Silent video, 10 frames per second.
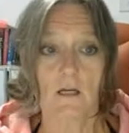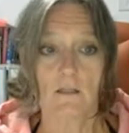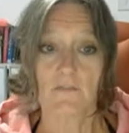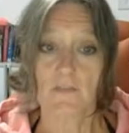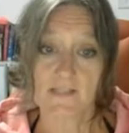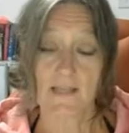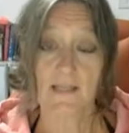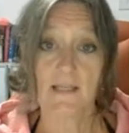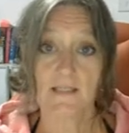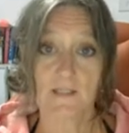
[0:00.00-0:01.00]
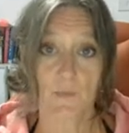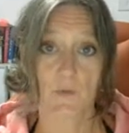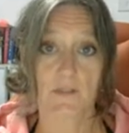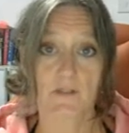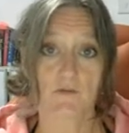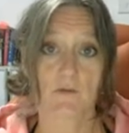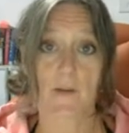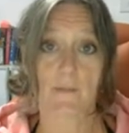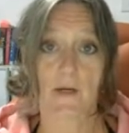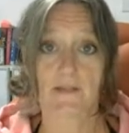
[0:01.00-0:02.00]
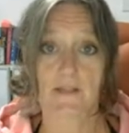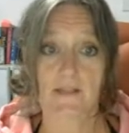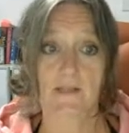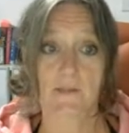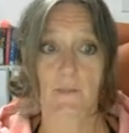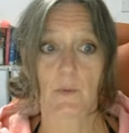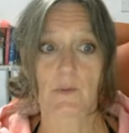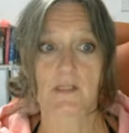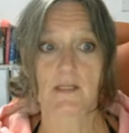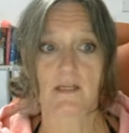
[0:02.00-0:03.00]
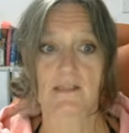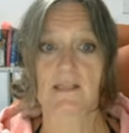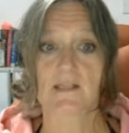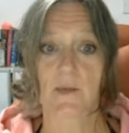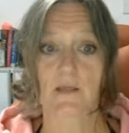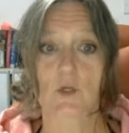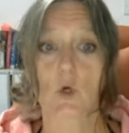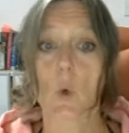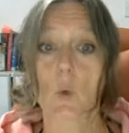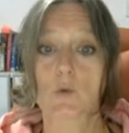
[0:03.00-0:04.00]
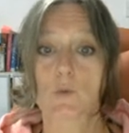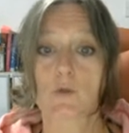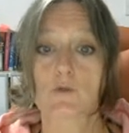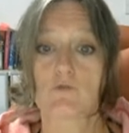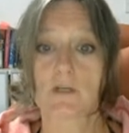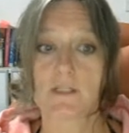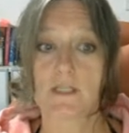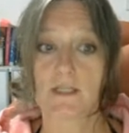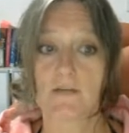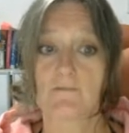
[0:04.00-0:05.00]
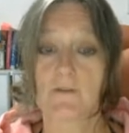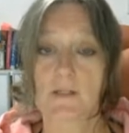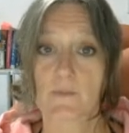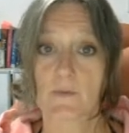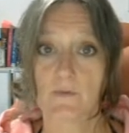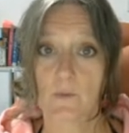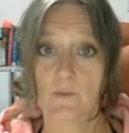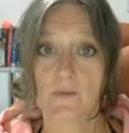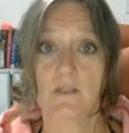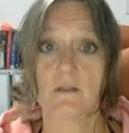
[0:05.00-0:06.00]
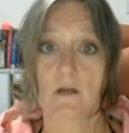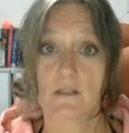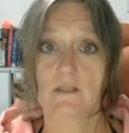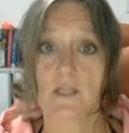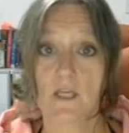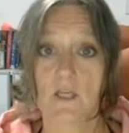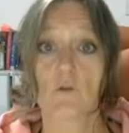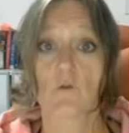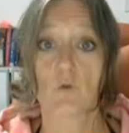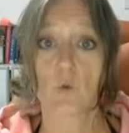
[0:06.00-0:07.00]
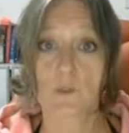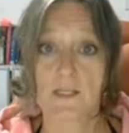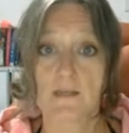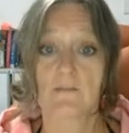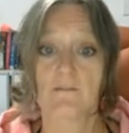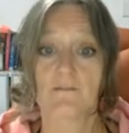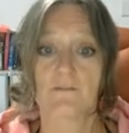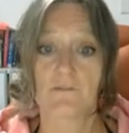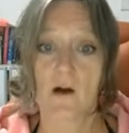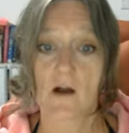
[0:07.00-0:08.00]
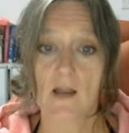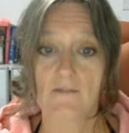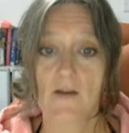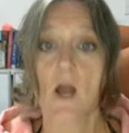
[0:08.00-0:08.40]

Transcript: The second point to remember, and this is important, is an Inspector Goole was written and first performed in 1945,